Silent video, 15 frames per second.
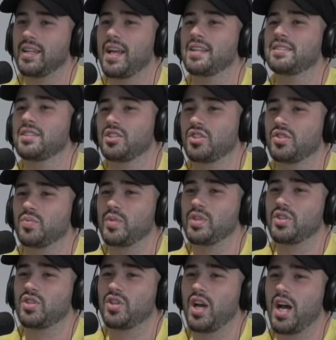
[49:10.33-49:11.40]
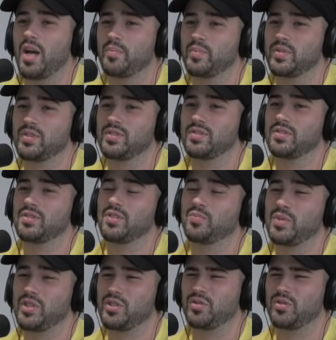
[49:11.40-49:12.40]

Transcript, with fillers: like to I, I've never be seen... shops. Be